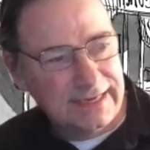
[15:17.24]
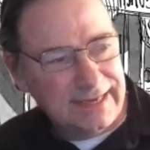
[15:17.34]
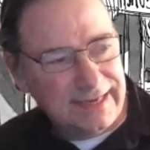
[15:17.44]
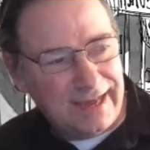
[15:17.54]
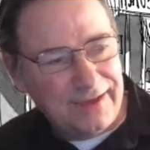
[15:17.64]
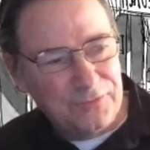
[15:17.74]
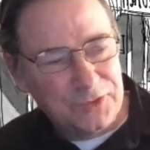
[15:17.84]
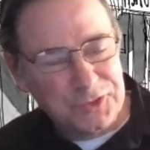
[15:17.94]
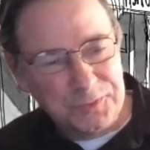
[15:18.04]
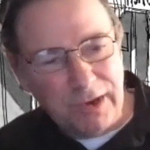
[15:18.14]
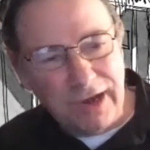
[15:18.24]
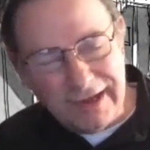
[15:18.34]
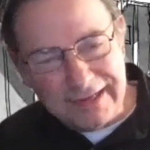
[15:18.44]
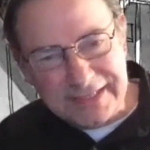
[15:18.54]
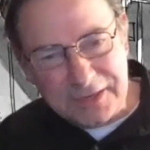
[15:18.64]
and the
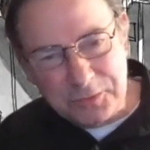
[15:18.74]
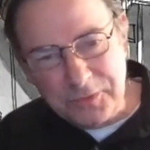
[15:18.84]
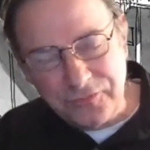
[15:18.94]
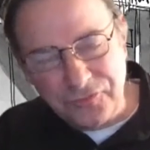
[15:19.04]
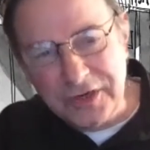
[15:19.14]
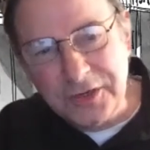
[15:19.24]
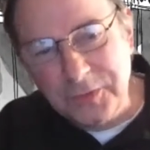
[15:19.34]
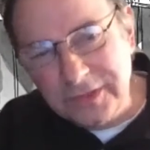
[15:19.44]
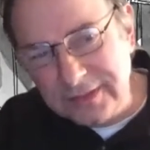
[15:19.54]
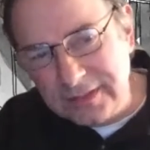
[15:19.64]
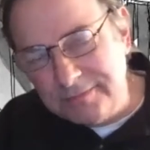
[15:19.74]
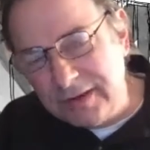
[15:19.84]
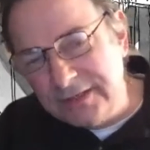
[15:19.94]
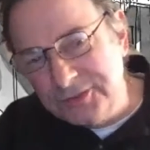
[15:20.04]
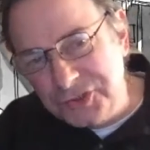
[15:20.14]
spas that were frequented
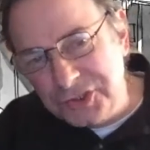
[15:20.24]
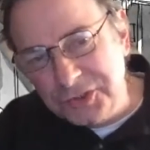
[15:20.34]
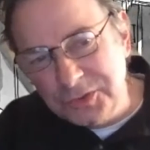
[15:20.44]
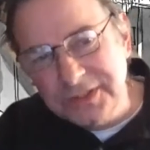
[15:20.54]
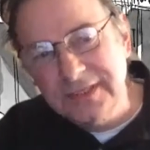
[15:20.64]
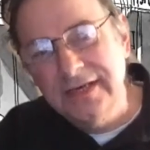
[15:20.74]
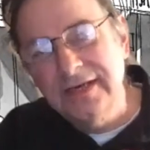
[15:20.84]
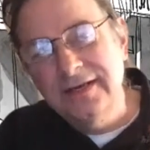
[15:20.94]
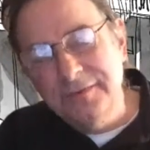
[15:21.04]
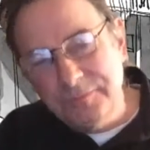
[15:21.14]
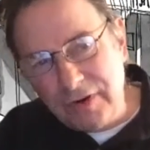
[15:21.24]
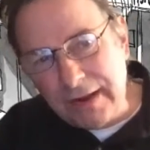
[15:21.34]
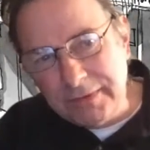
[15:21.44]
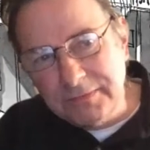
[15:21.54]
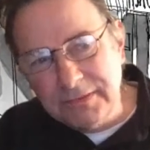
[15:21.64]
by Jews
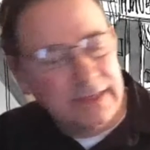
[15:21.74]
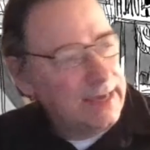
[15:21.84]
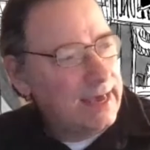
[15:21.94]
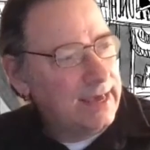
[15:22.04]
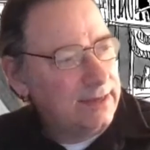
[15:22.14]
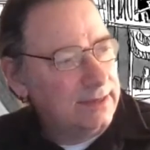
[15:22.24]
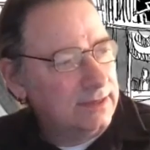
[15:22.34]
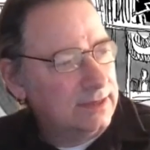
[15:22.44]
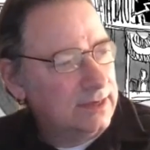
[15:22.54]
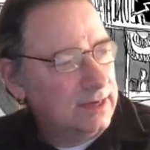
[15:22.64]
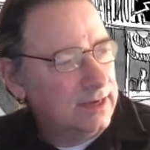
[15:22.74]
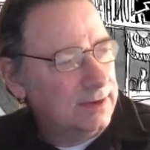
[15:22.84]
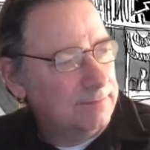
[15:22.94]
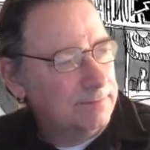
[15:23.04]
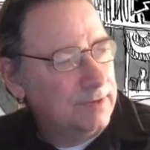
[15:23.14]
probably had
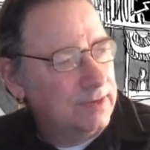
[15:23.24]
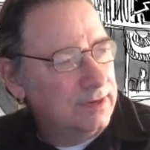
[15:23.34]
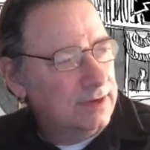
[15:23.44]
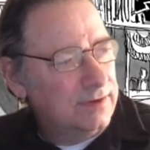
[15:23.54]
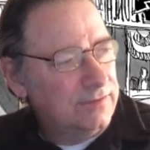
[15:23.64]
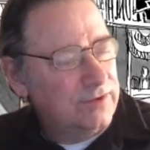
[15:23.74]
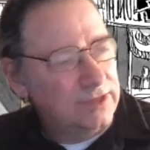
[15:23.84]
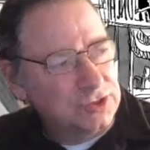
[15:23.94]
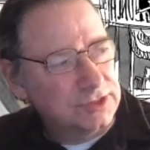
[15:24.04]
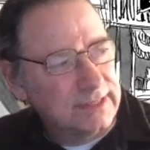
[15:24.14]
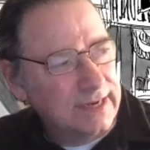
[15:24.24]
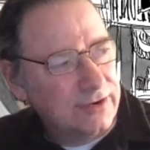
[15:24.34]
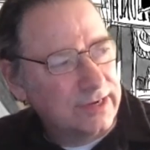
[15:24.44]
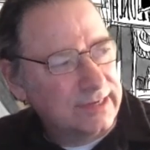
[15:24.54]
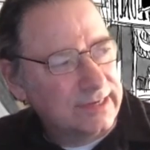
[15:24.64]

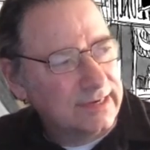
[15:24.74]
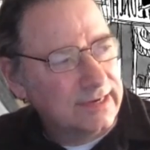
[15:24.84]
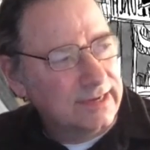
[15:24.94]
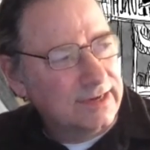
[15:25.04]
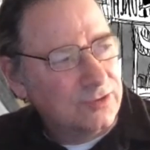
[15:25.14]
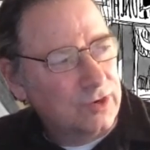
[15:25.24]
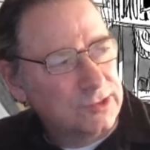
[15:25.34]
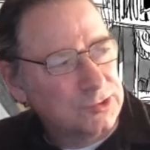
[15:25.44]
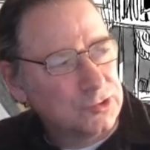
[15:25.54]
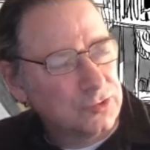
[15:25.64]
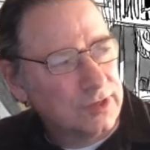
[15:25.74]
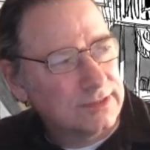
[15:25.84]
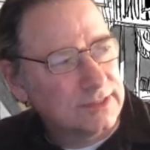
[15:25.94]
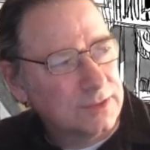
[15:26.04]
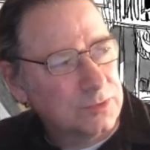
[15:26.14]
vegetarian
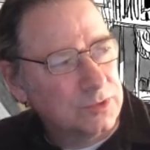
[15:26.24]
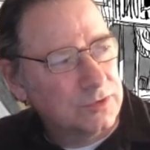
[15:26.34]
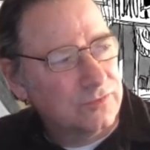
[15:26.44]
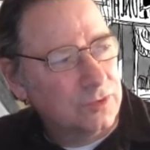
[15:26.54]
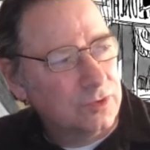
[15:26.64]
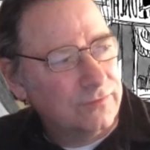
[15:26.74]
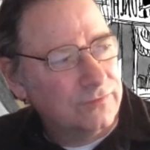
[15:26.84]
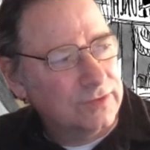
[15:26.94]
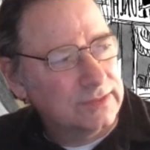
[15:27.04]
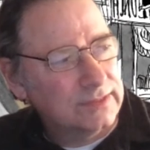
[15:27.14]
restaurants that would have offered